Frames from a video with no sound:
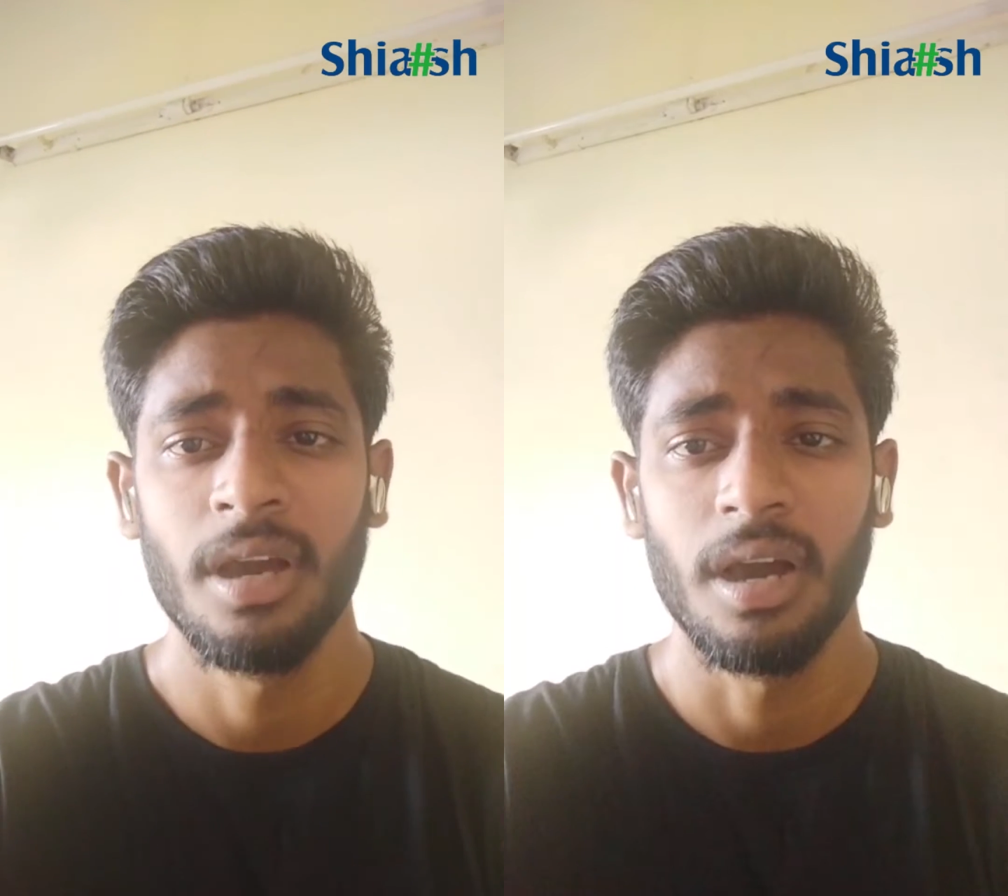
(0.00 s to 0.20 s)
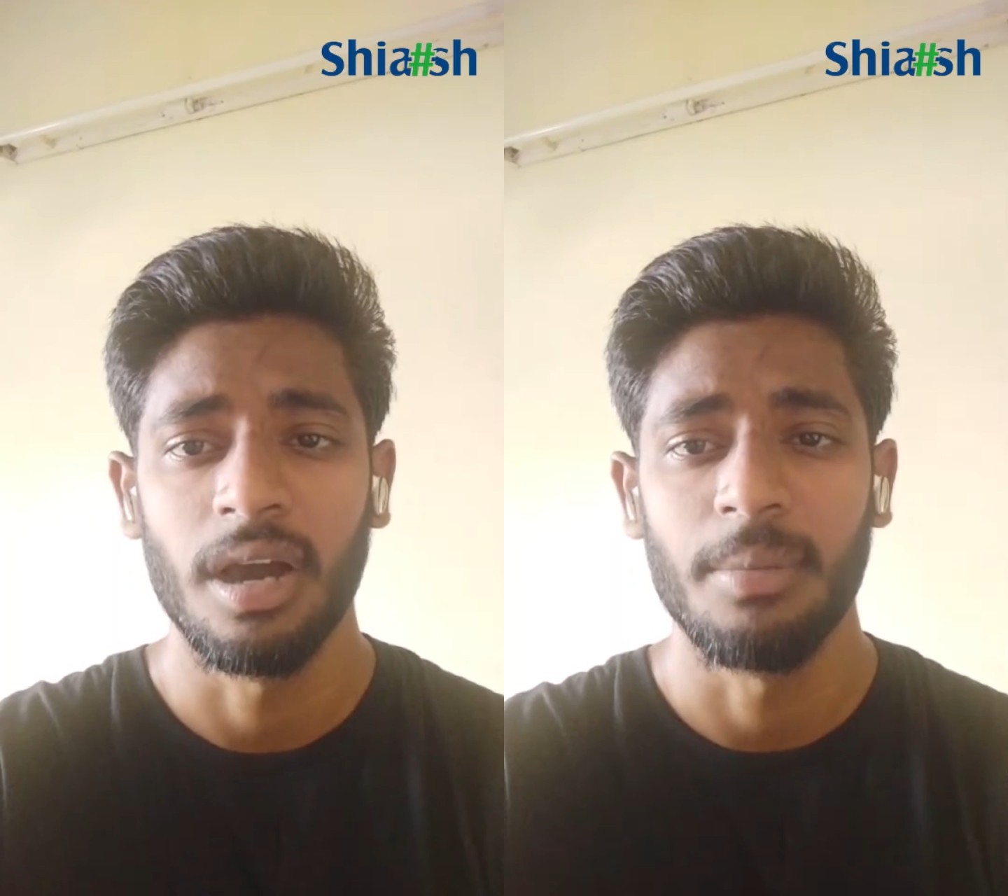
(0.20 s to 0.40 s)

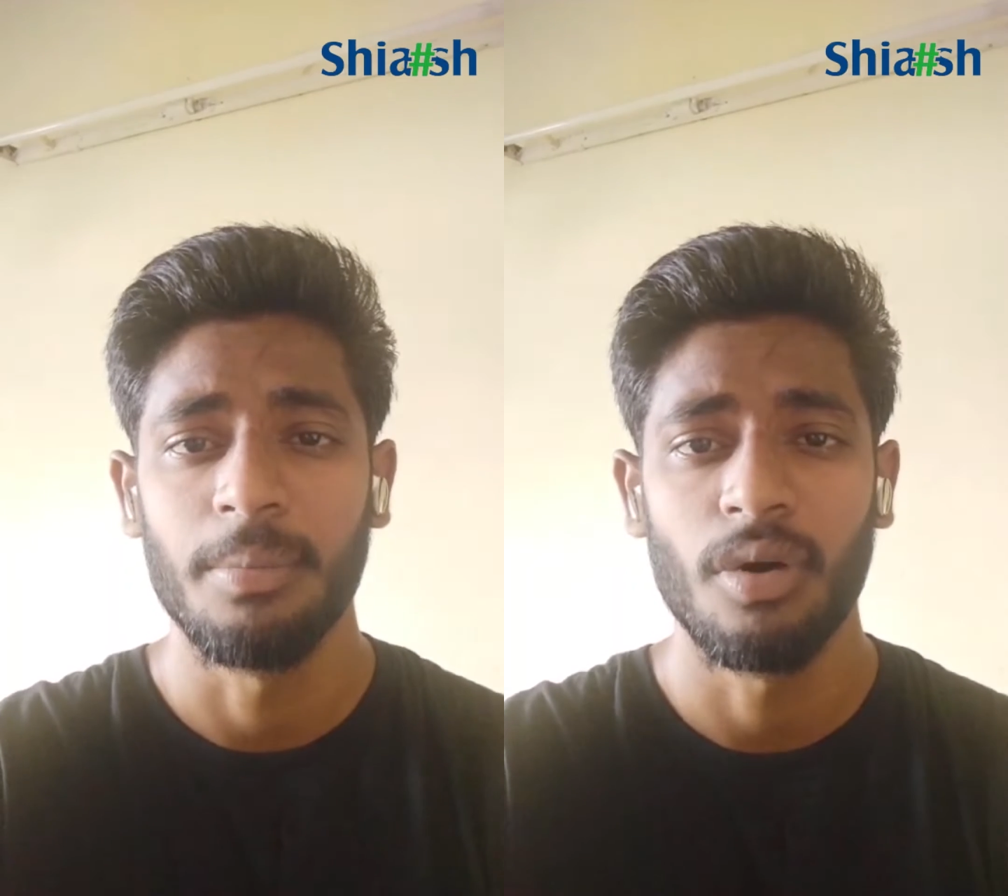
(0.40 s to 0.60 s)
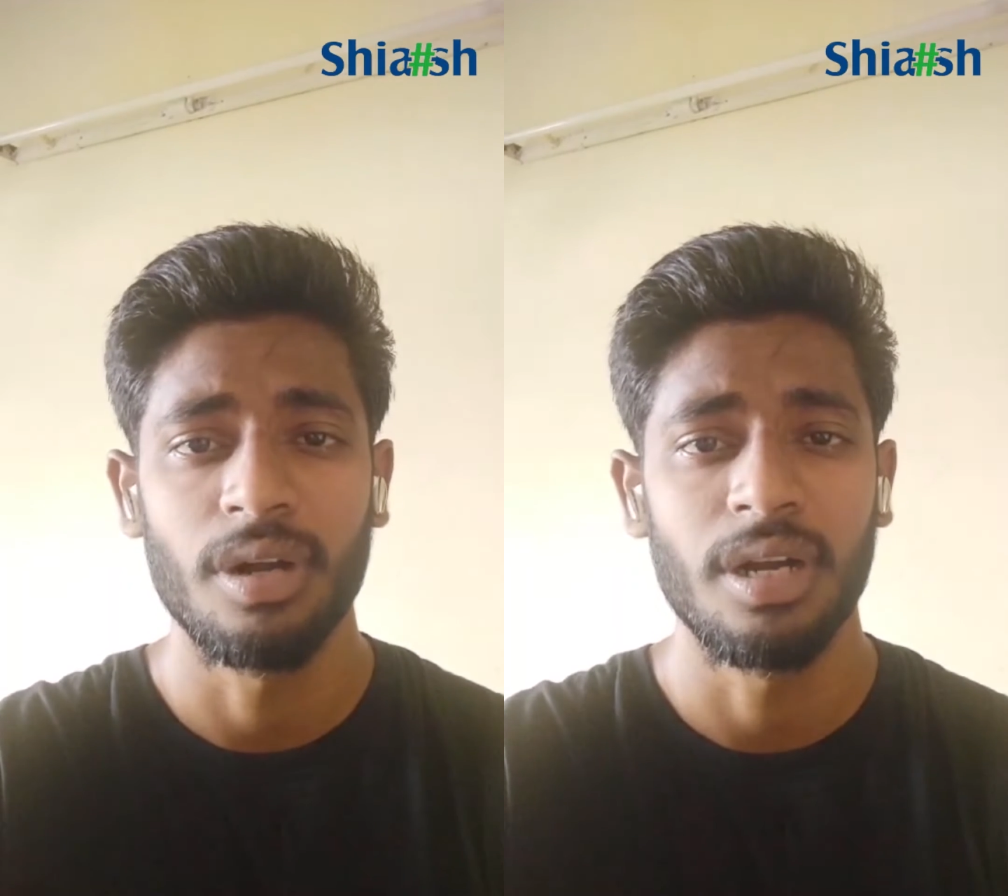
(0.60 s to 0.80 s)

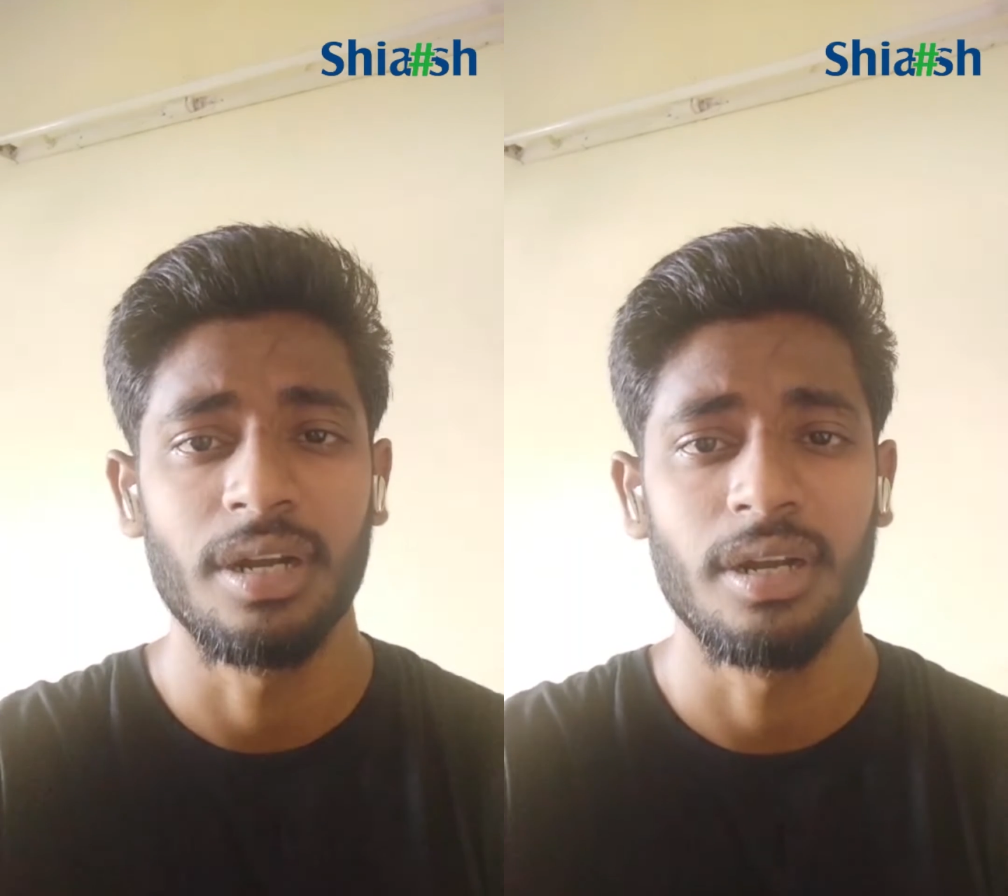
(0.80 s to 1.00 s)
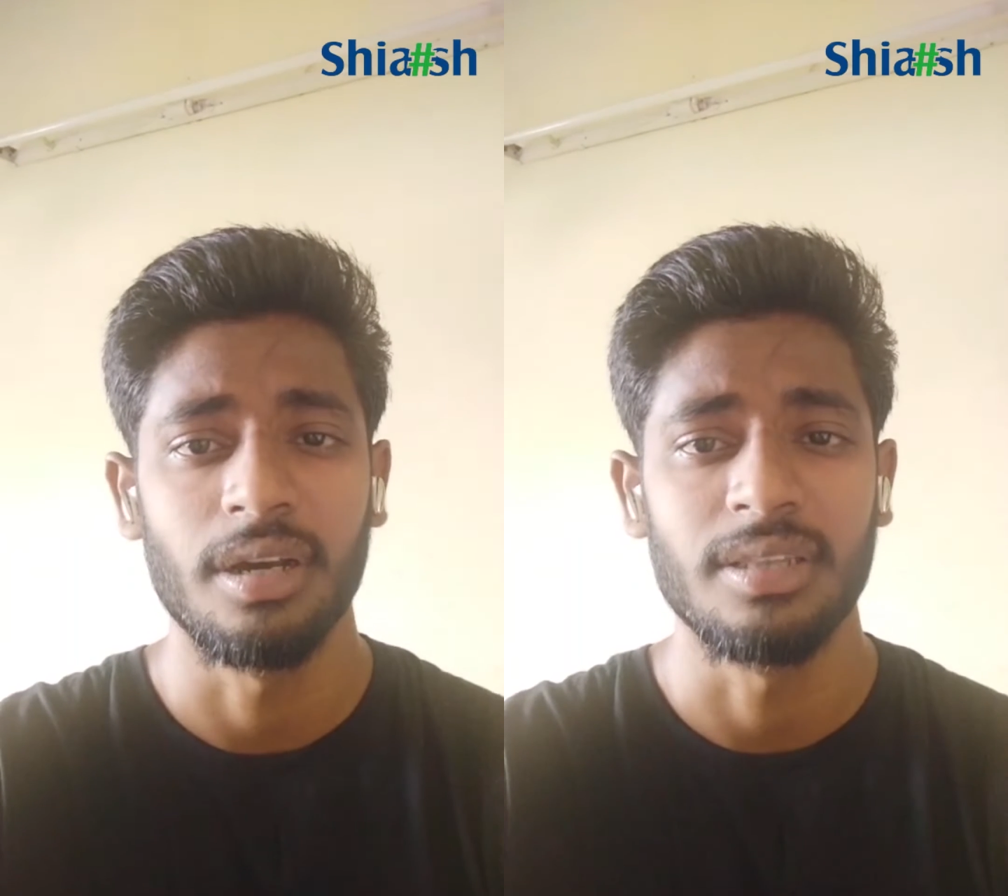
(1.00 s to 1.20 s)
important